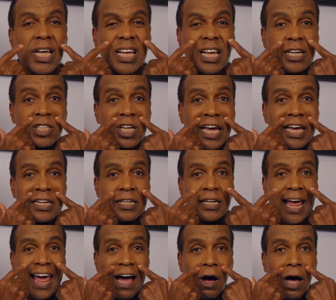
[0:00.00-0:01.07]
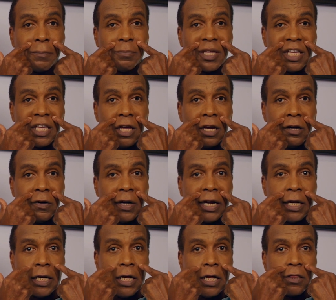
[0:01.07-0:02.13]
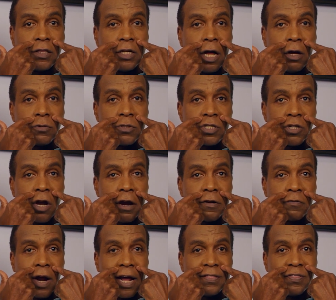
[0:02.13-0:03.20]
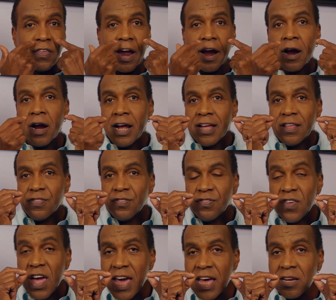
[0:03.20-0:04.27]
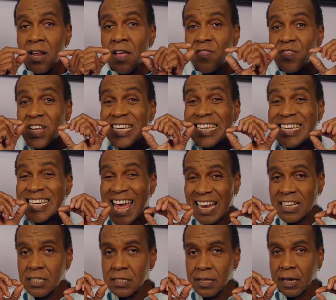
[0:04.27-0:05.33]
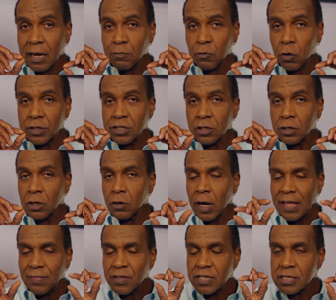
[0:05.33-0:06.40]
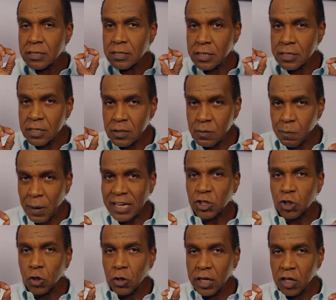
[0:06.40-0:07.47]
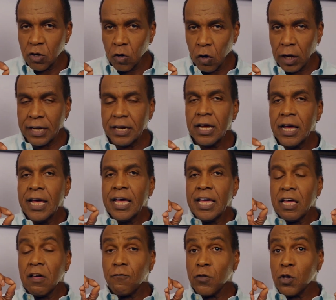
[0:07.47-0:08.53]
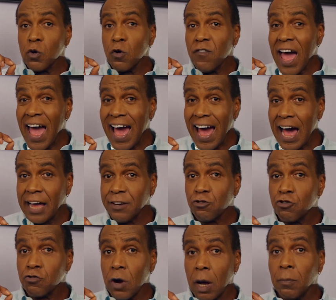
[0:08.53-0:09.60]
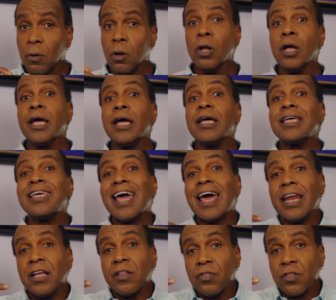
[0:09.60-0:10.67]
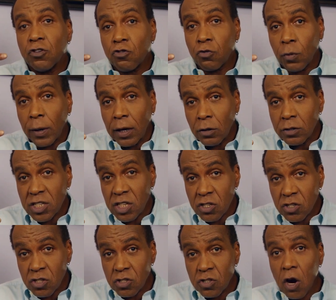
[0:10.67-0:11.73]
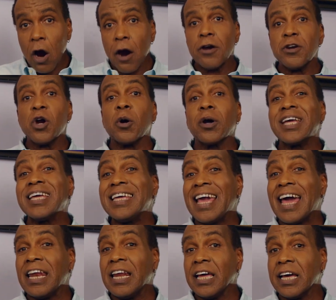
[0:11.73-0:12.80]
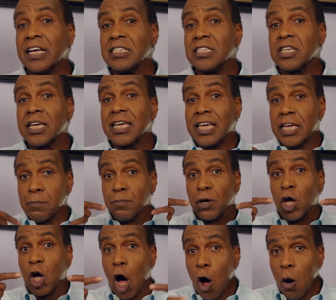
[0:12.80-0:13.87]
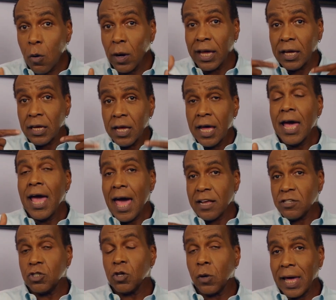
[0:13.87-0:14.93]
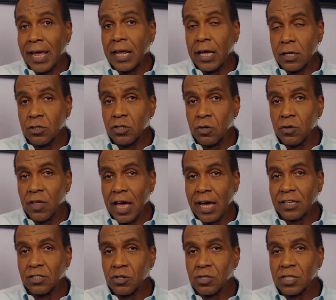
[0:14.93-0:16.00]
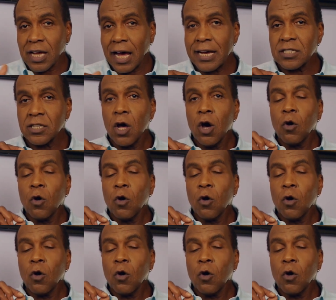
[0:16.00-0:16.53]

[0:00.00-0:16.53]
Okay, now I'm hearing the note start right there. Then the next thing I'm going to do, and this is especially good if you have had trouble getting the trill to start or getting it to keep going as you get into the exercise.